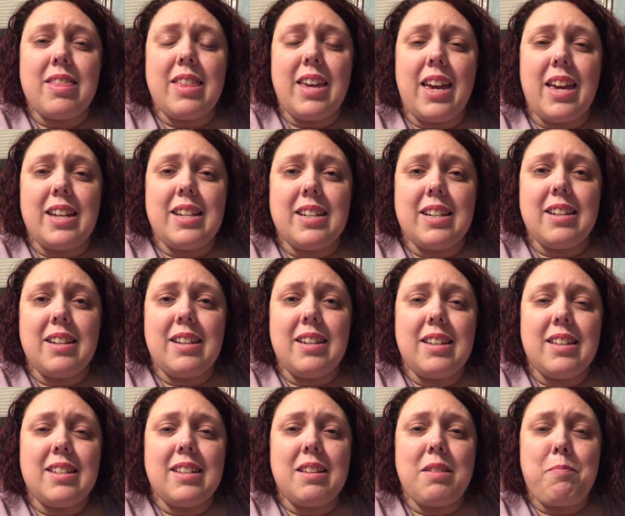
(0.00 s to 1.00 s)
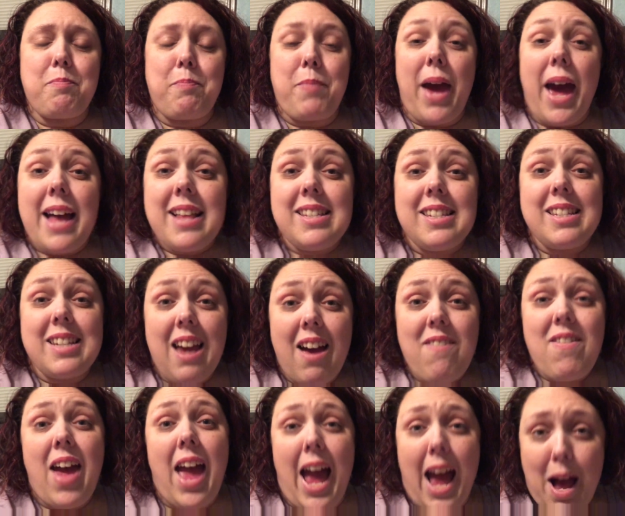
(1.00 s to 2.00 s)
That bad
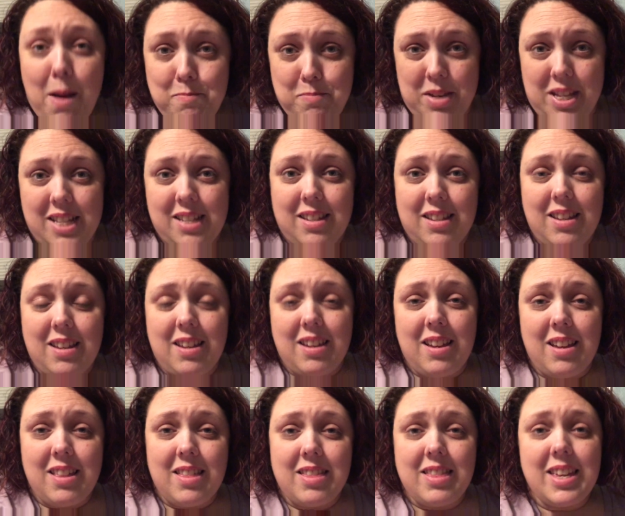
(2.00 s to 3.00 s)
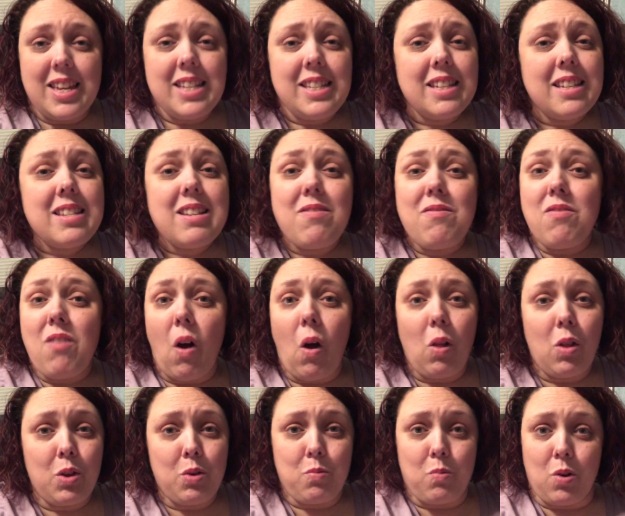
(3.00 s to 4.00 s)
stuff happens. This is a
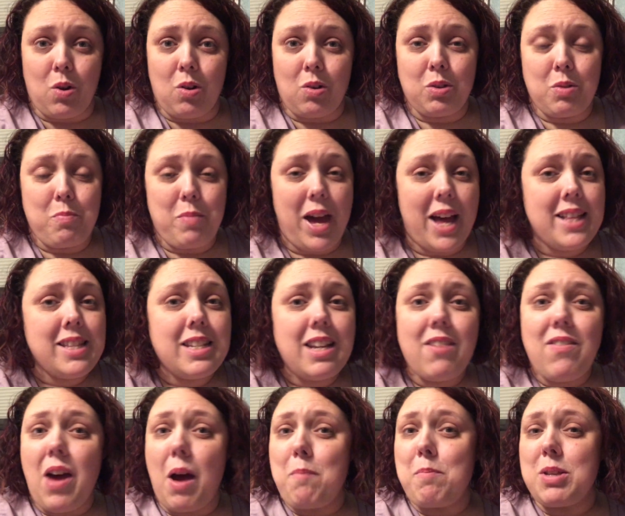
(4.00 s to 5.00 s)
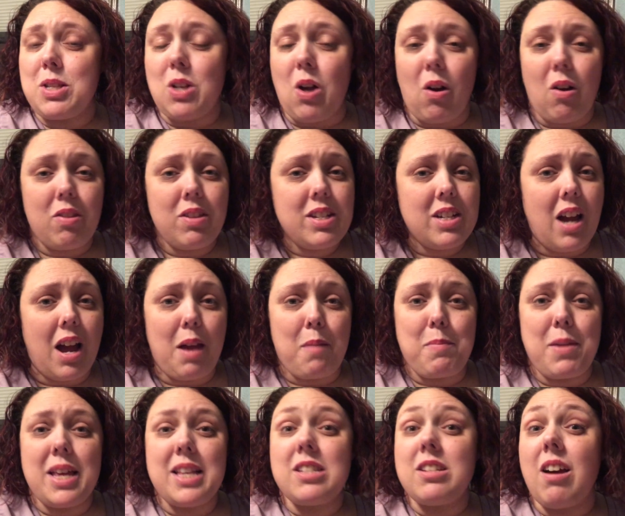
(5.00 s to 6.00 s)
fallen world. Bad stuff happens all the
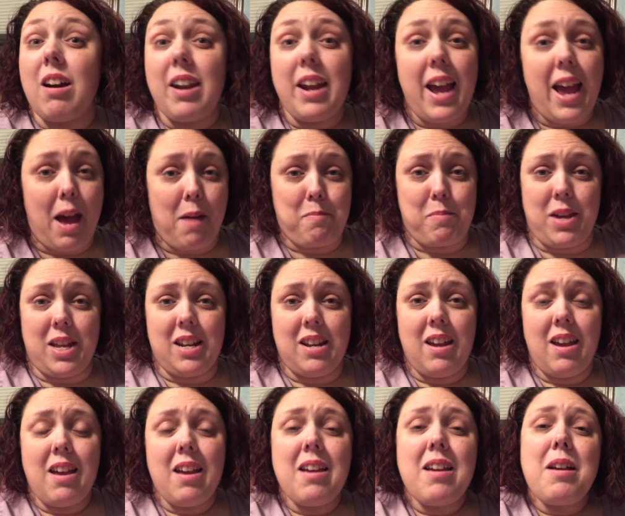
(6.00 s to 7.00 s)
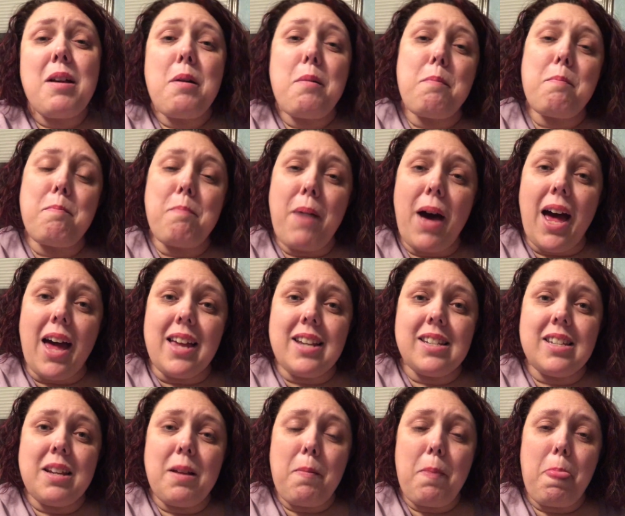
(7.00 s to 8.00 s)
time. It's going to happen.
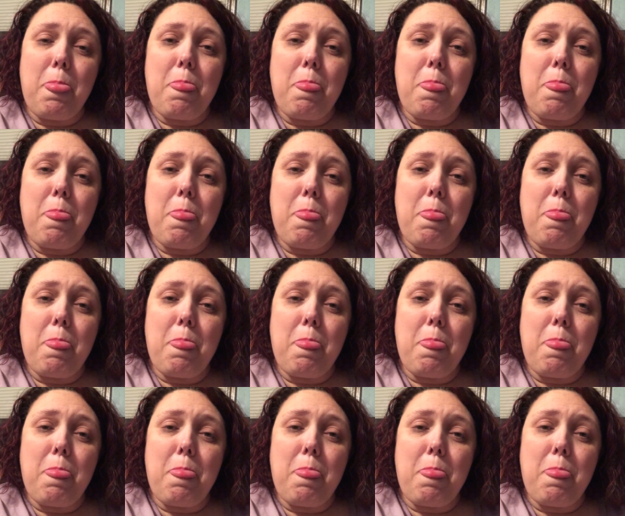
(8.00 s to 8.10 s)
But